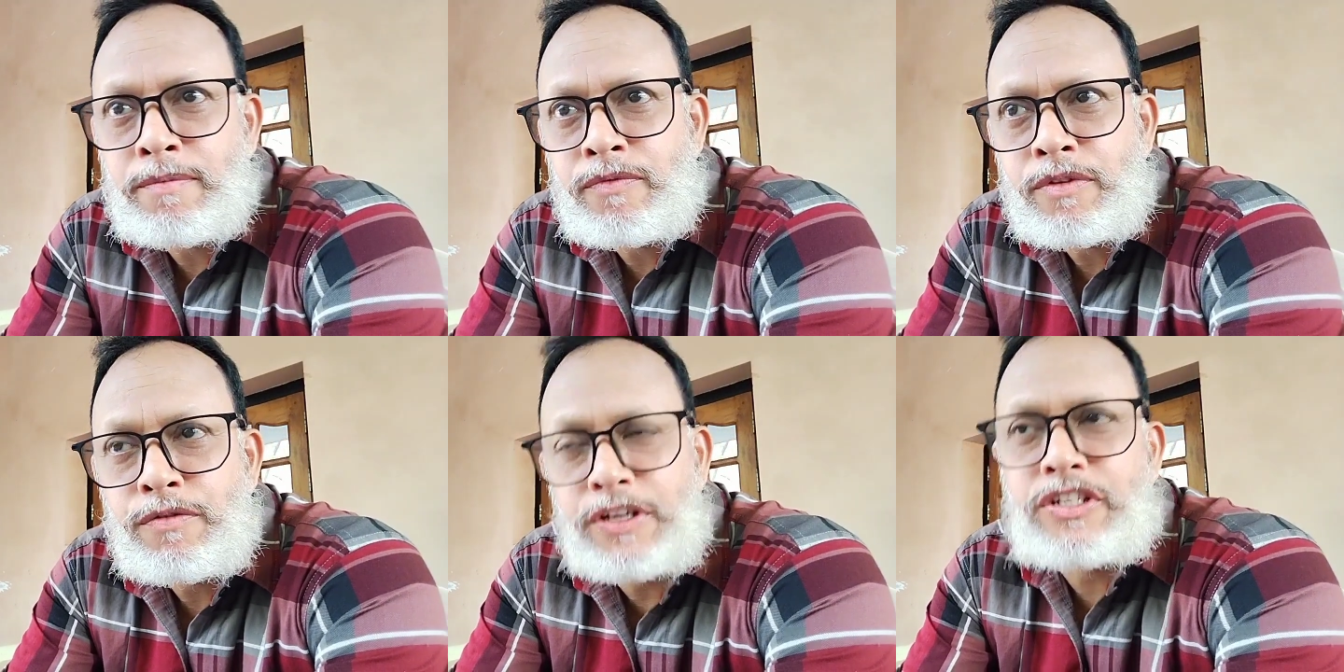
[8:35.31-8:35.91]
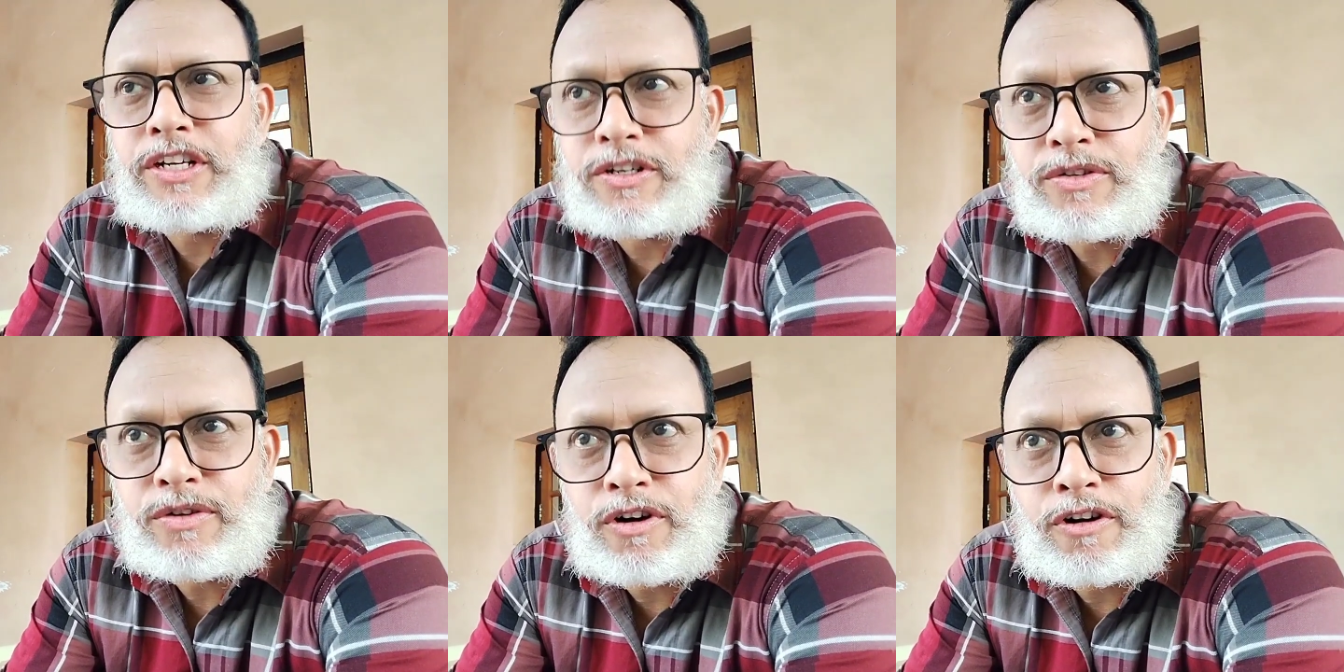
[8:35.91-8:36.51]
features
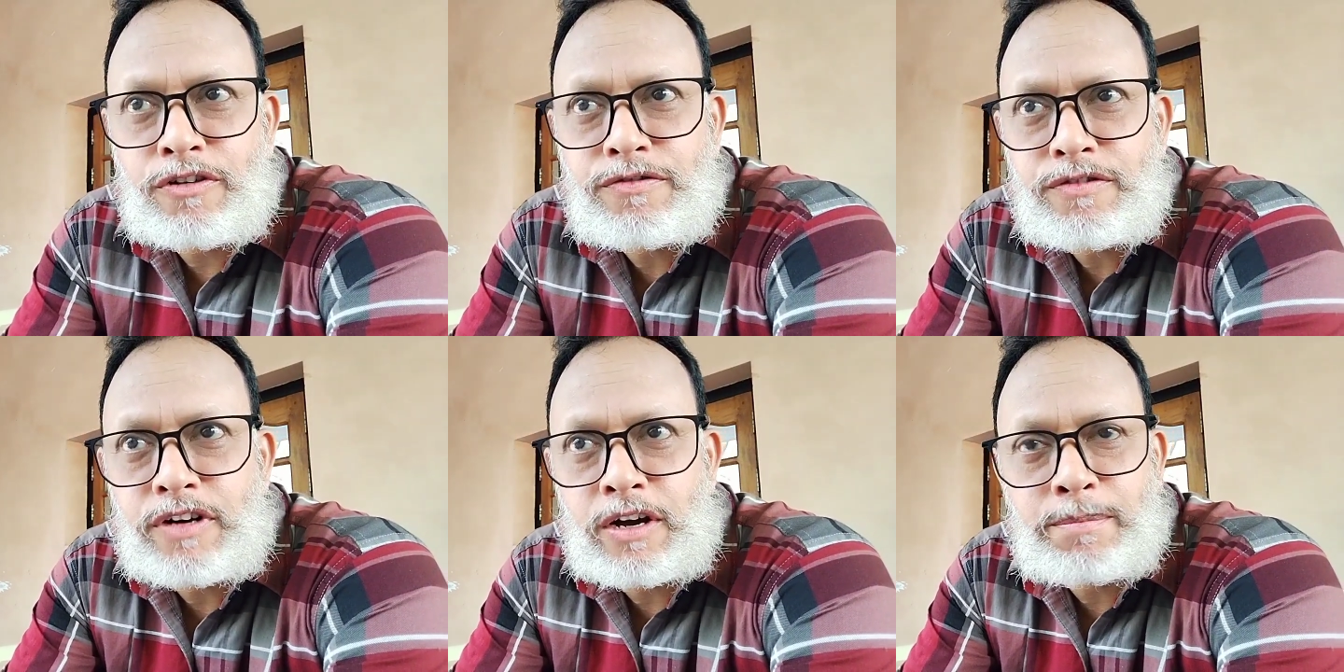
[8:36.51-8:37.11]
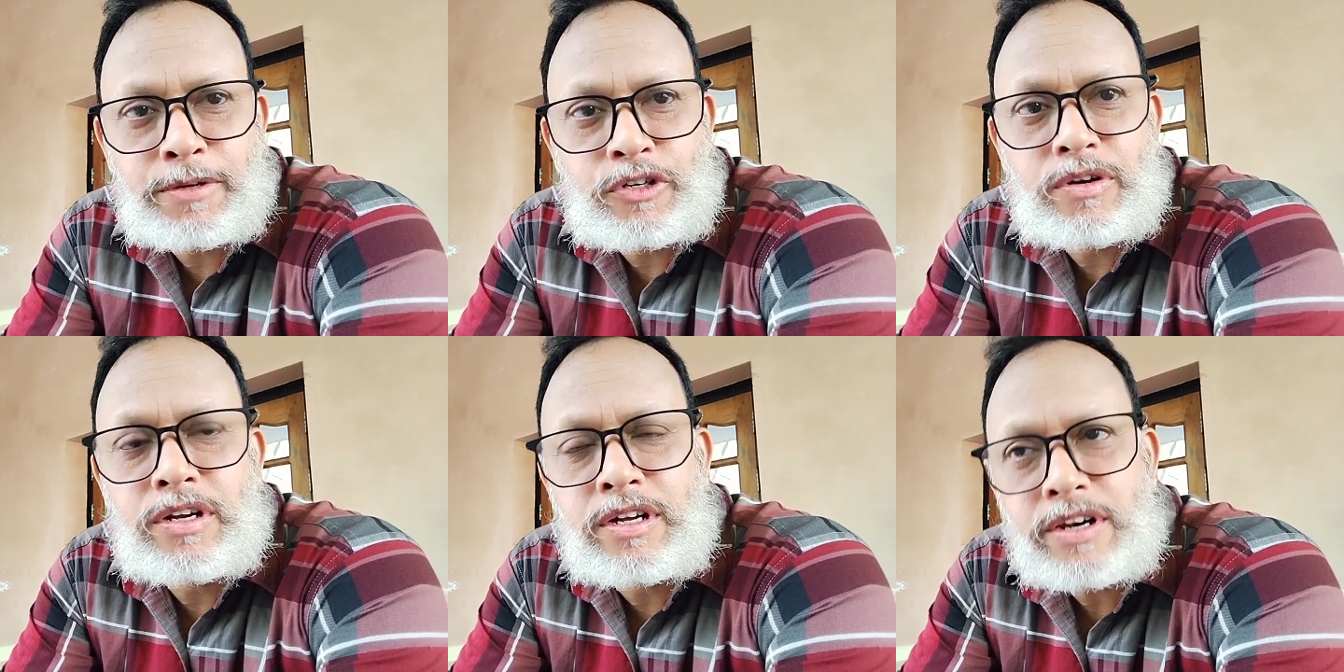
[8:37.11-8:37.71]
of a
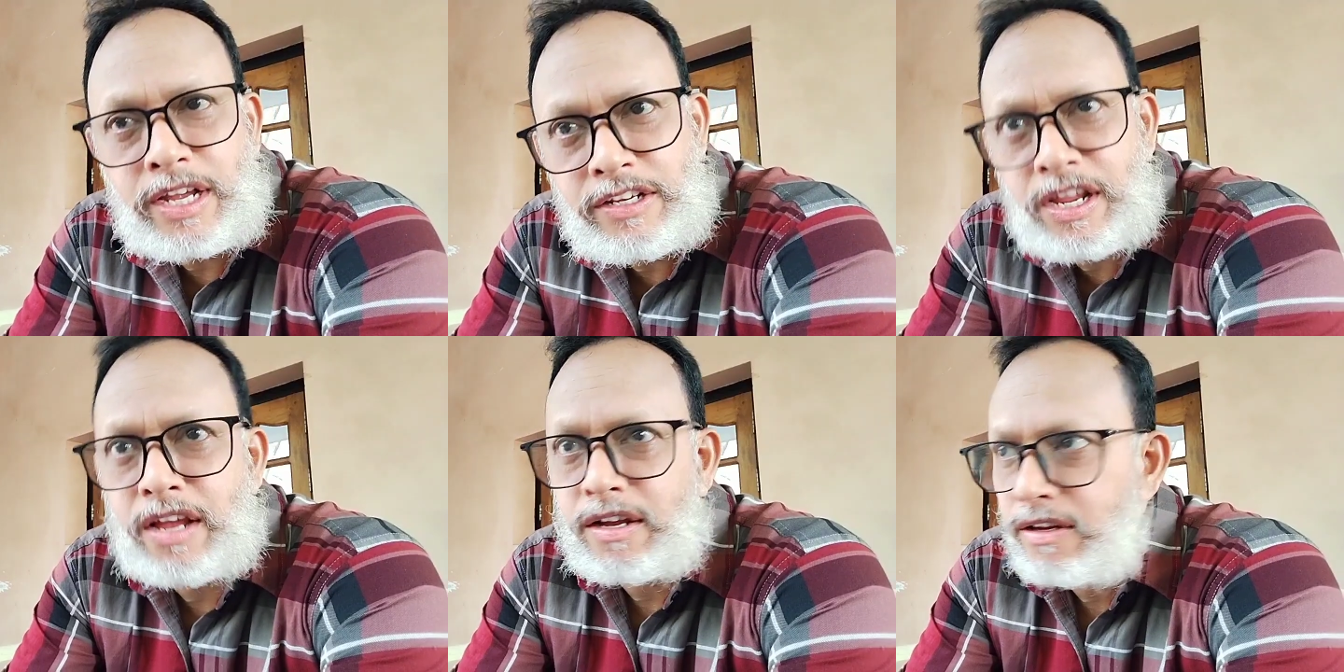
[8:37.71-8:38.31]
particular writing.